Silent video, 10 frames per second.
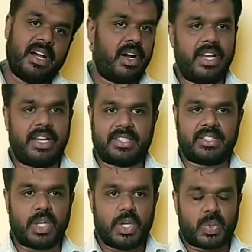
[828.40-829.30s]

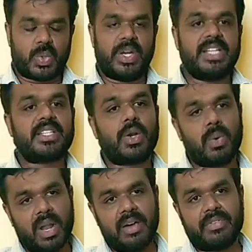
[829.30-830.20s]
auditors. So it is a
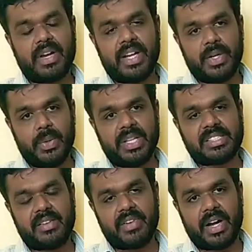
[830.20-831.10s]
role of and the
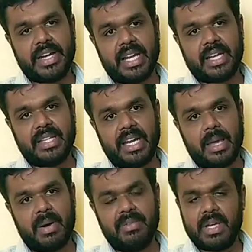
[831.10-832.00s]
duties of auditor at the
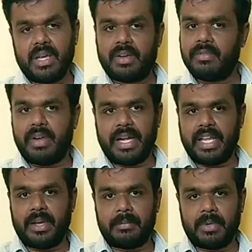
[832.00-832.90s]
time of
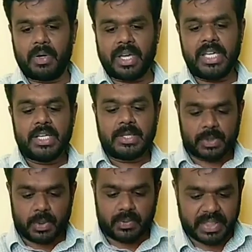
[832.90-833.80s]
winding up. Okay,
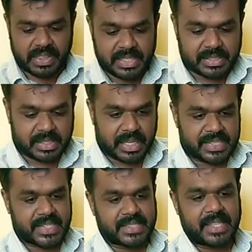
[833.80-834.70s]
so with this
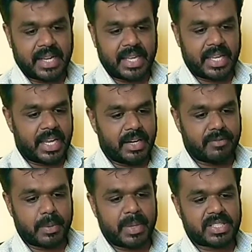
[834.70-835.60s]
necessary
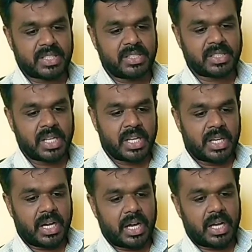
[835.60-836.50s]

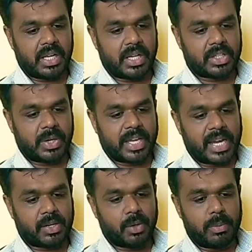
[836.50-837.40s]
informations, today
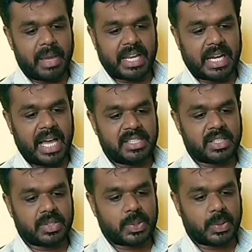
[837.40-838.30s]
conclude my
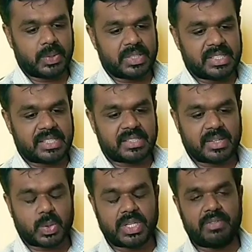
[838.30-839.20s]
class. Though this is
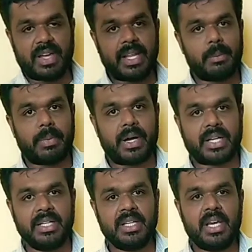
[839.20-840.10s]
a question very
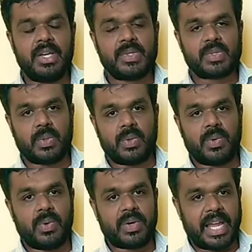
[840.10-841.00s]
important, so
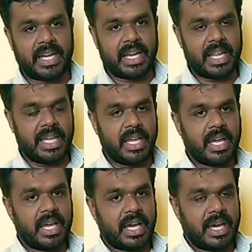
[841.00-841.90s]
kindly
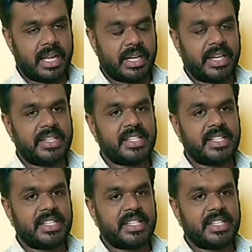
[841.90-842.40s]
read